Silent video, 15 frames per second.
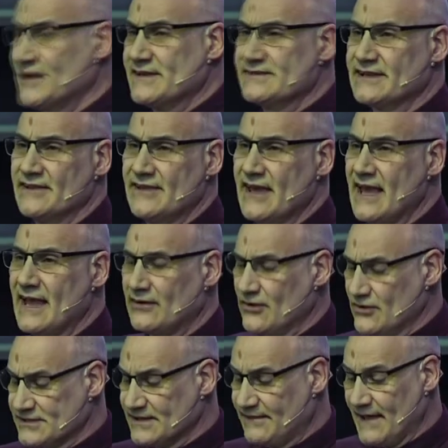in there,
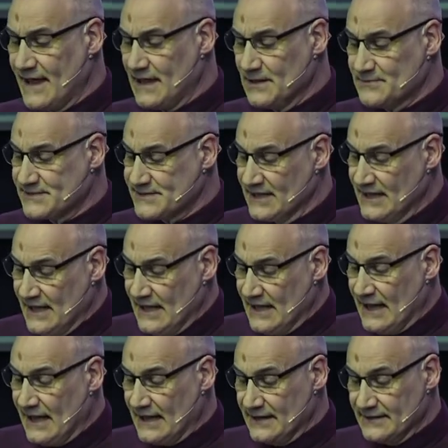lots of helps
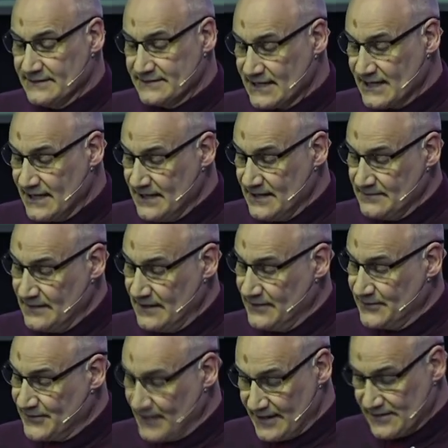and, um, and
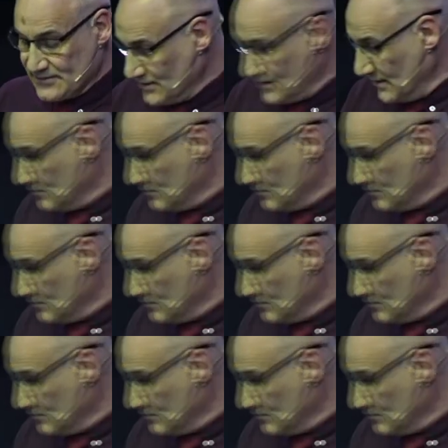things. So it will